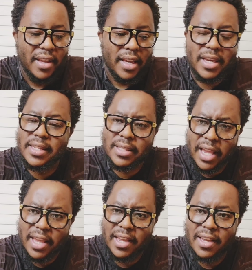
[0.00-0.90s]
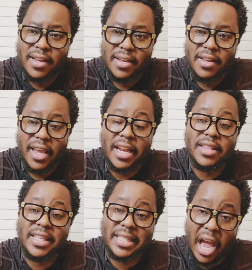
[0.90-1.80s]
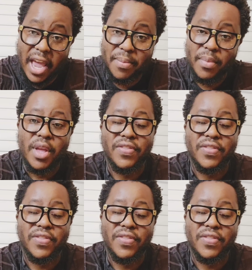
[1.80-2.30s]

He is saying at the time